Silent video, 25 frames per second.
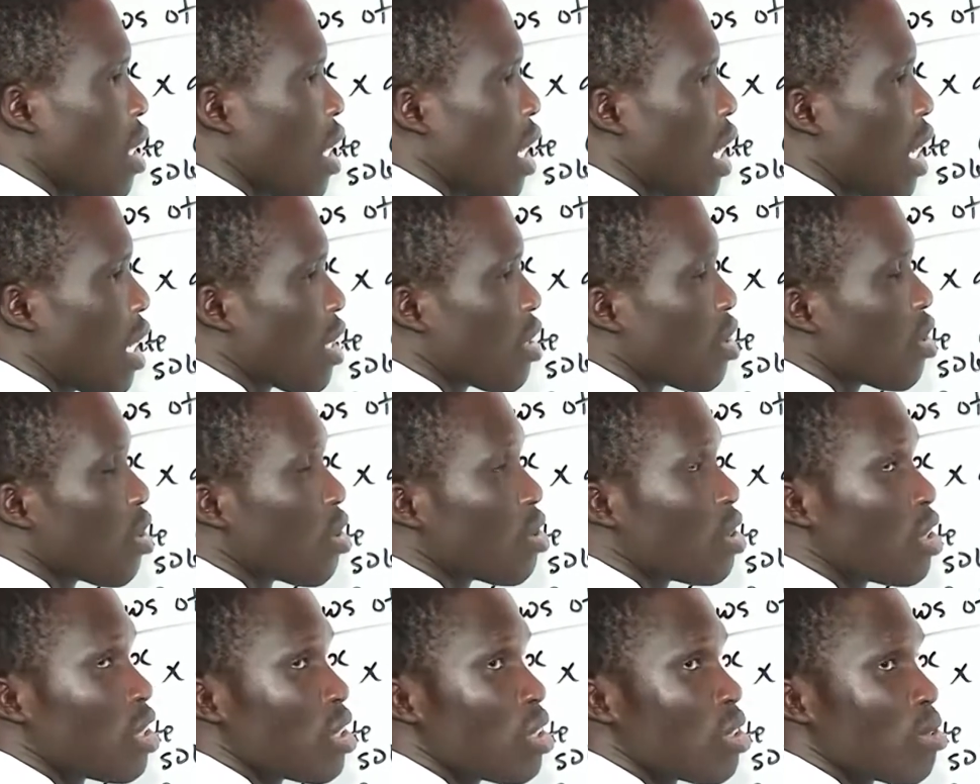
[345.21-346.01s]
and
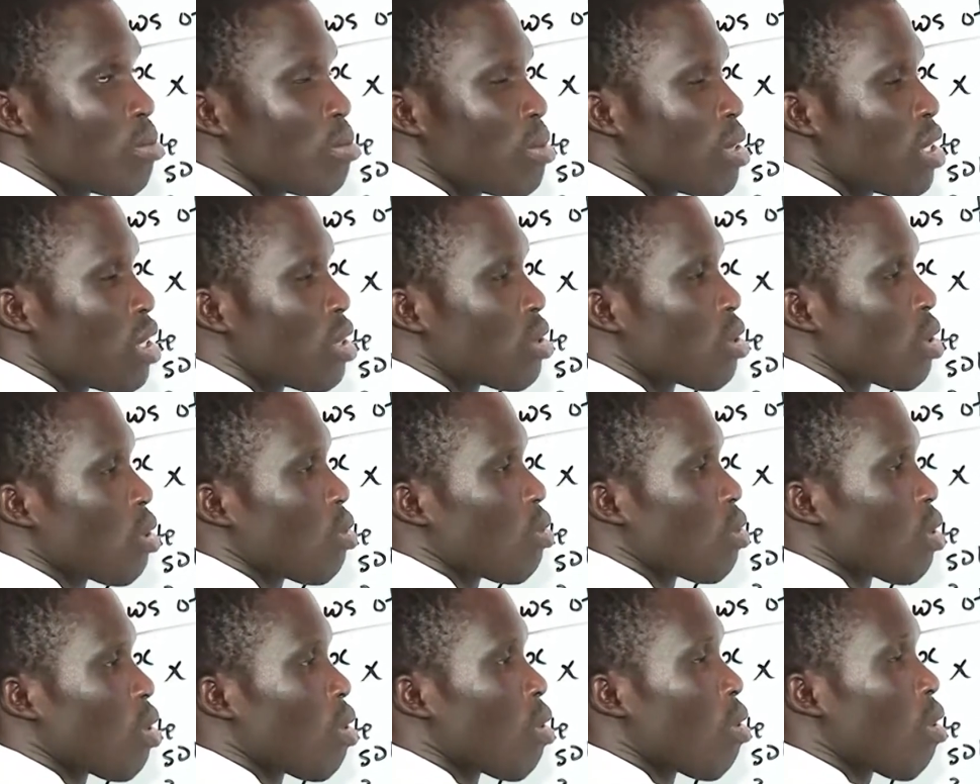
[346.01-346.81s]
your denominator
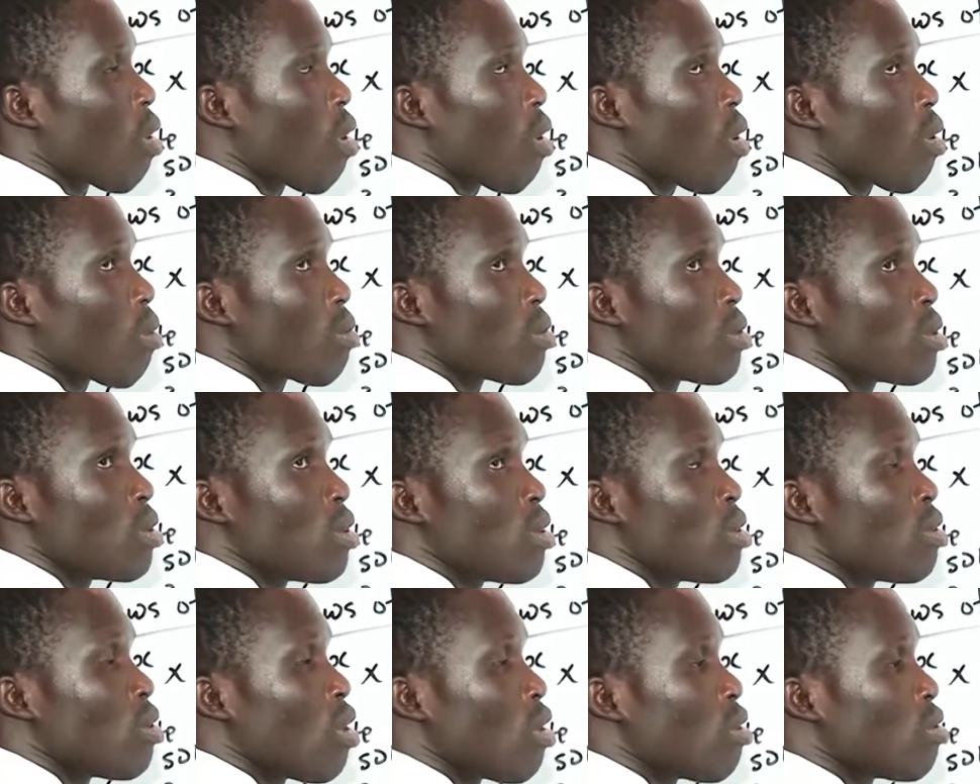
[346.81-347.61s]
will go up,
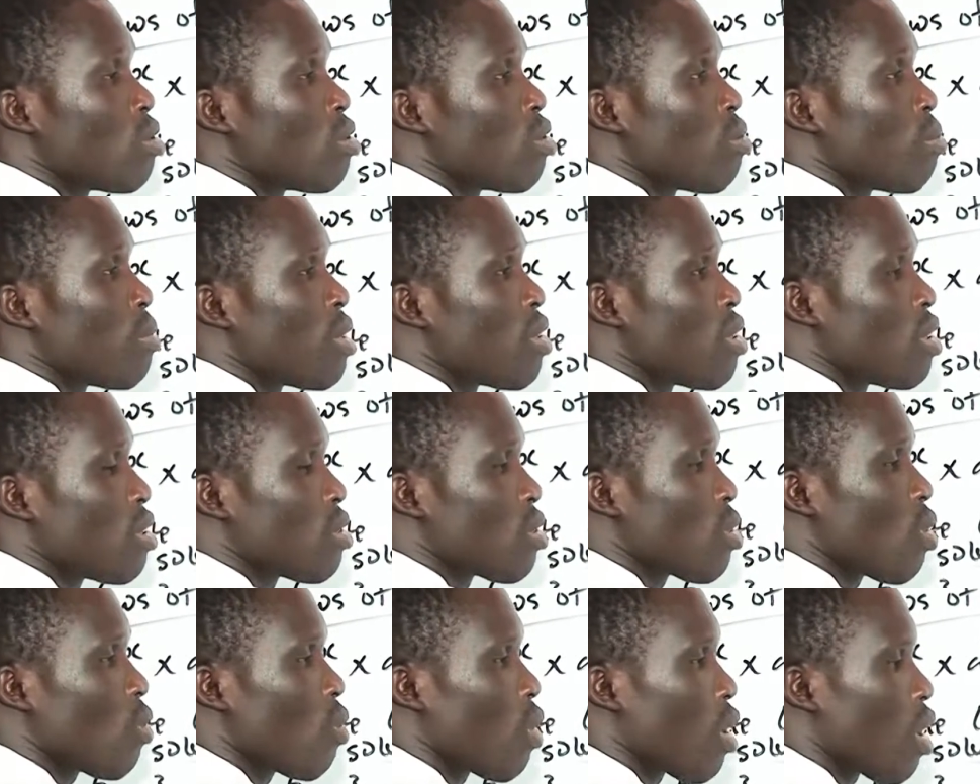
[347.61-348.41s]

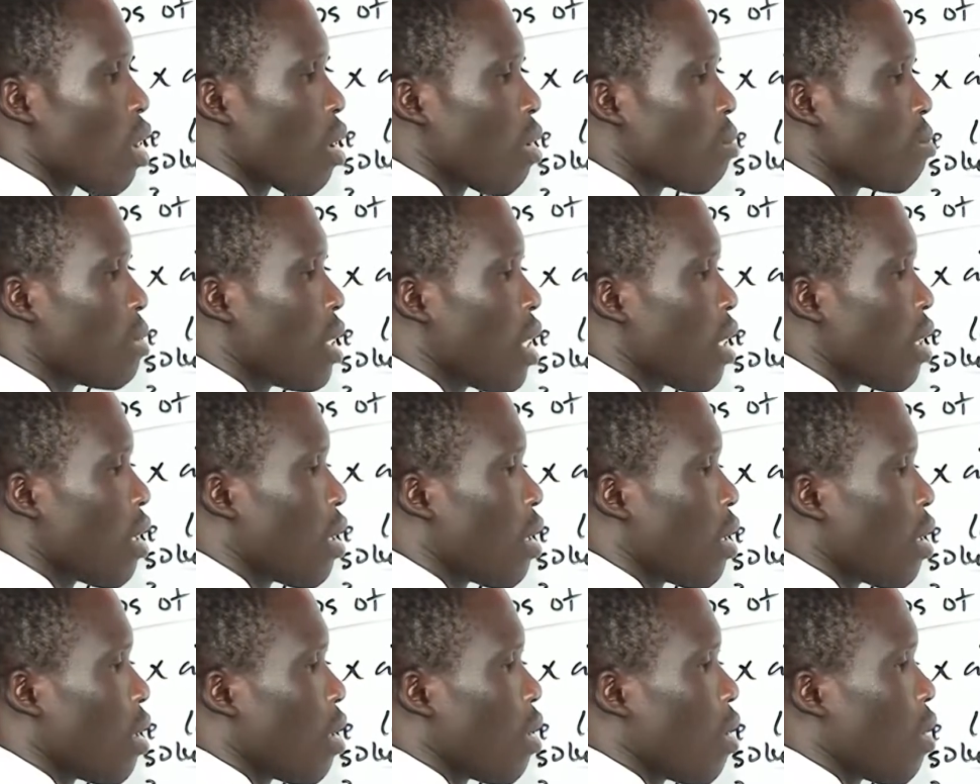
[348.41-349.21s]
numerator will come down.